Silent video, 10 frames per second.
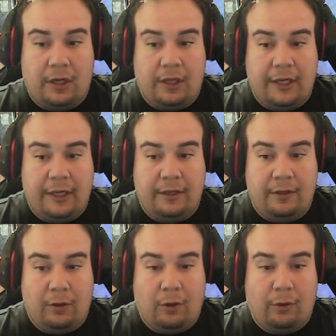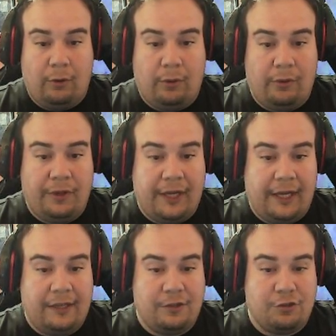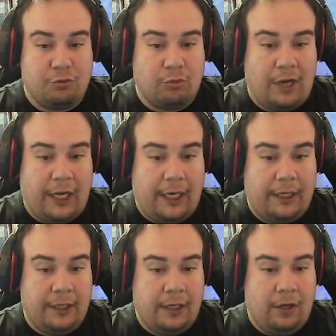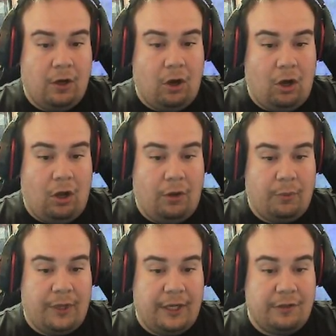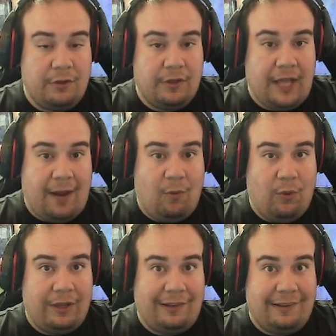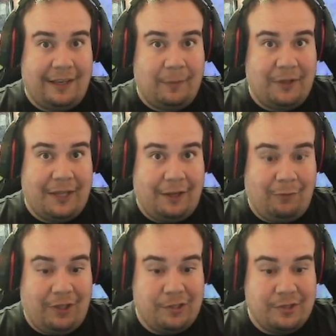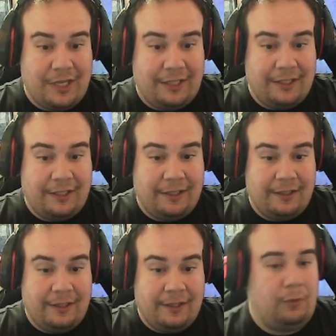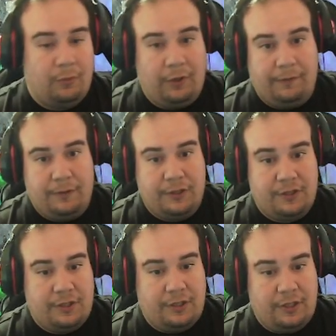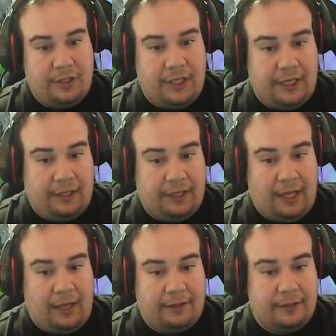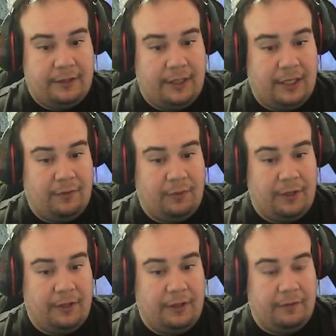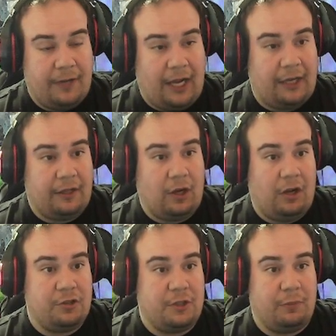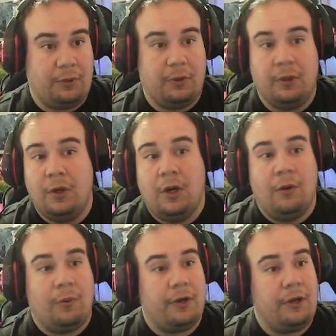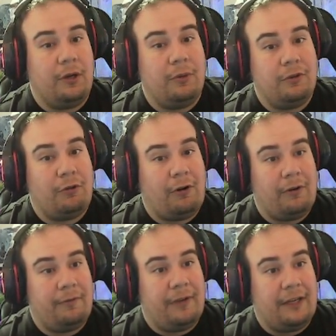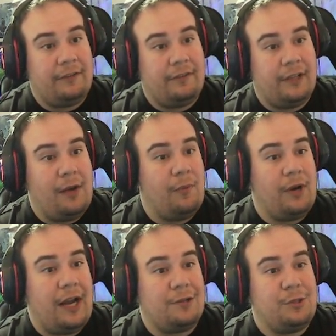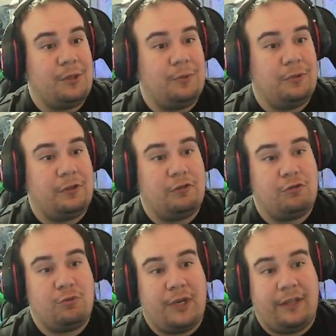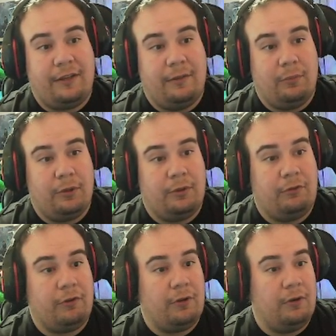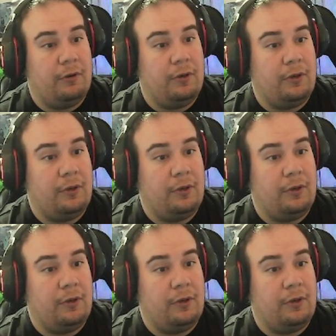click, hold, and drag all the way to that one segment that we just edited. We've just taken that and we've added the Gaussian blur. We're going to go into our effects and we're actually going to strengthen the blur. So